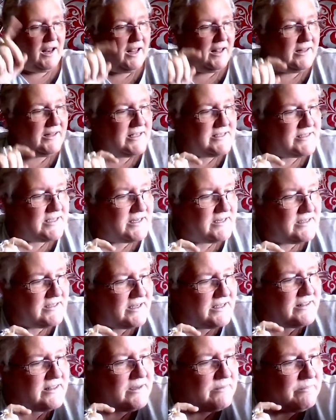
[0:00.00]
There's
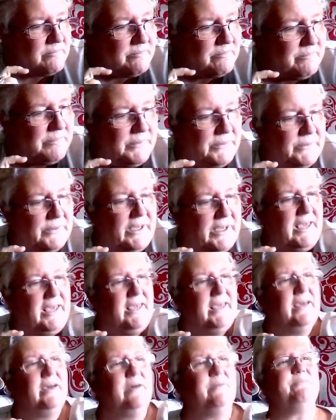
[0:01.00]
another book
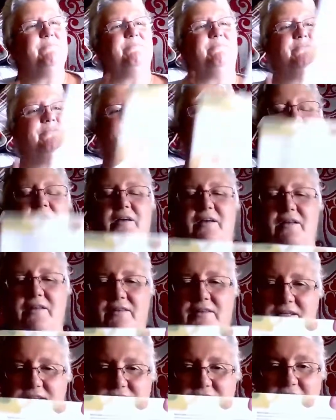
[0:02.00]
here
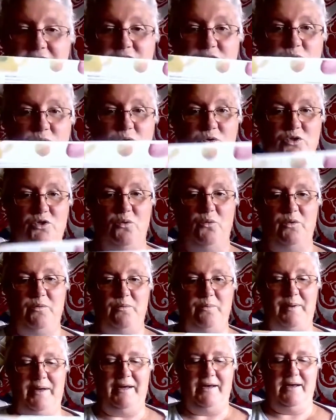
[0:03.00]
that I thought would
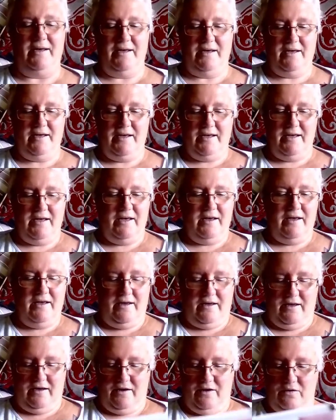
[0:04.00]
be
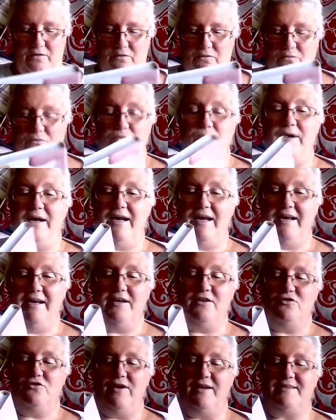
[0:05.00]
really
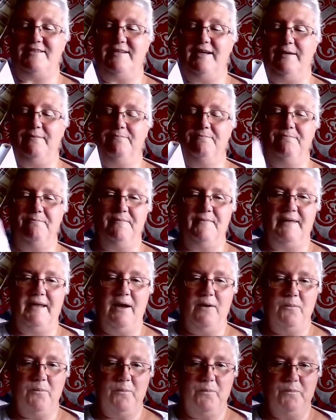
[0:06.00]
interesting.
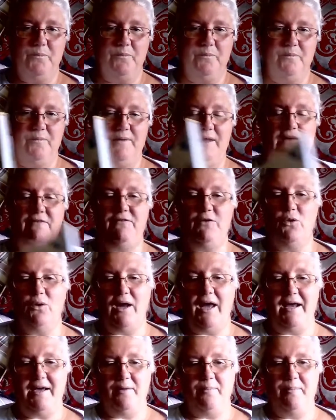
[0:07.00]
Now, if you're
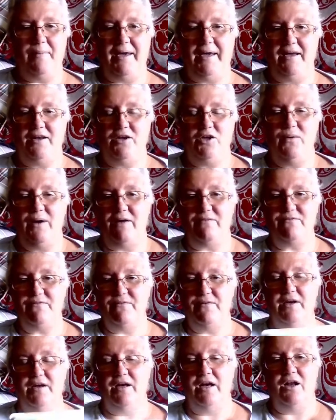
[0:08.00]
like me and you have
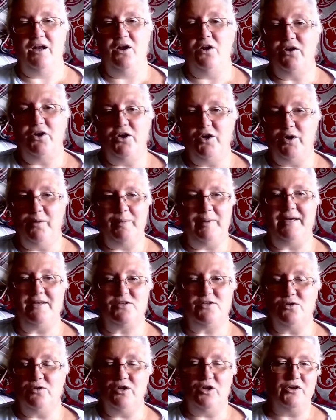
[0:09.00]
a lot of hobbies
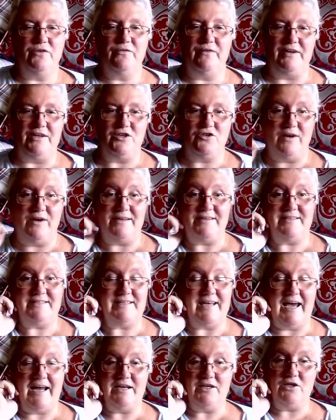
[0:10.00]
or a lot of interests
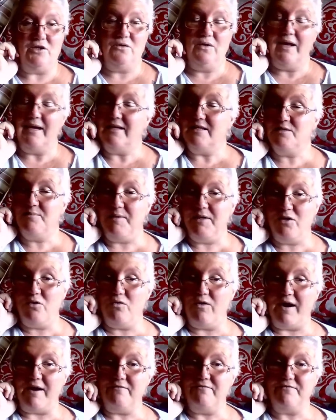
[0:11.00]
and you like to be
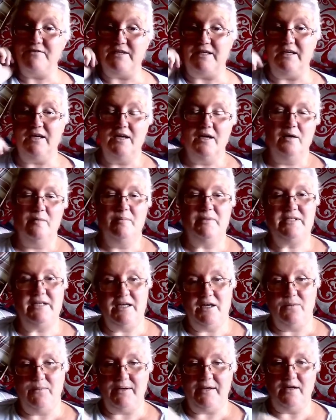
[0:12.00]
crafty,
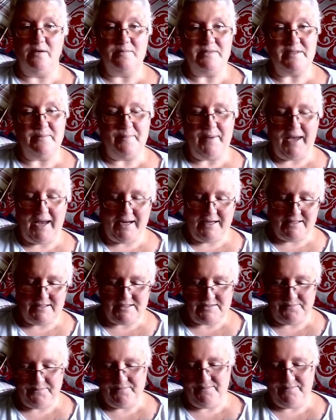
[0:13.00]
particularly when it comes to paint,